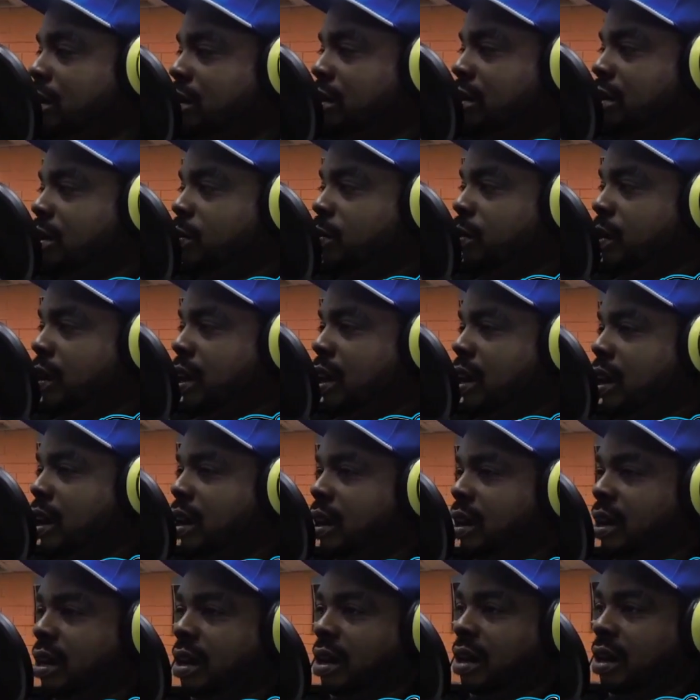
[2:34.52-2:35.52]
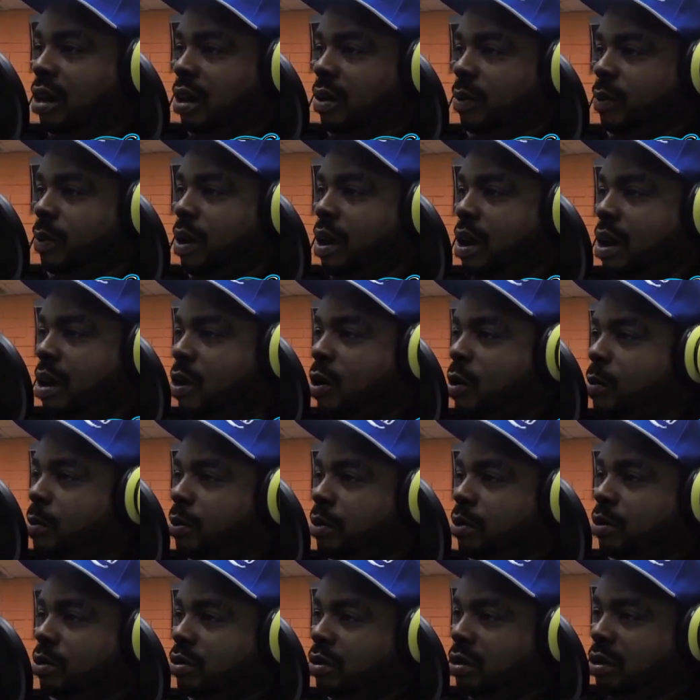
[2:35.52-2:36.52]
we had our own
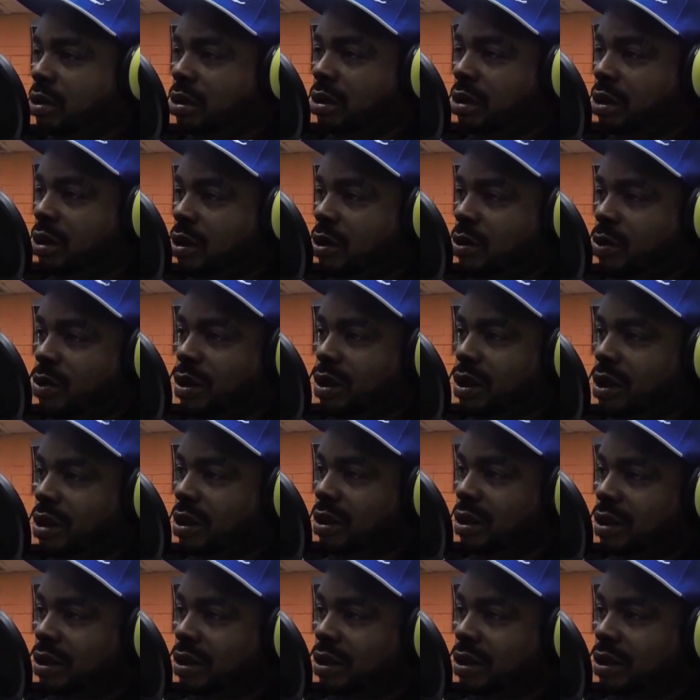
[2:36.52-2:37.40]
producers to go in there.